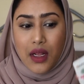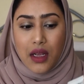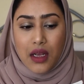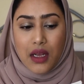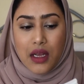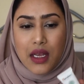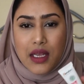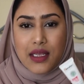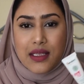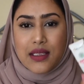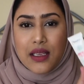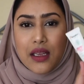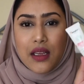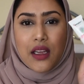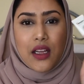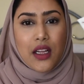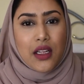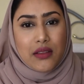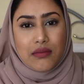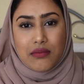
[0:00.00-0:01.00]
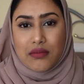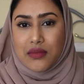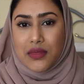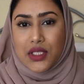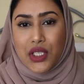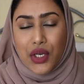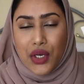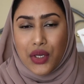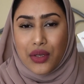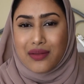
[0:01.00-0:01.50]
because,
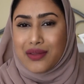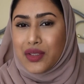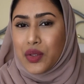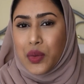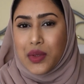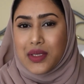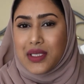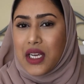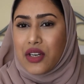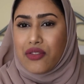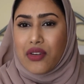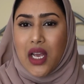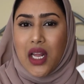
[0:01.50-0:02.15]
you know, you always get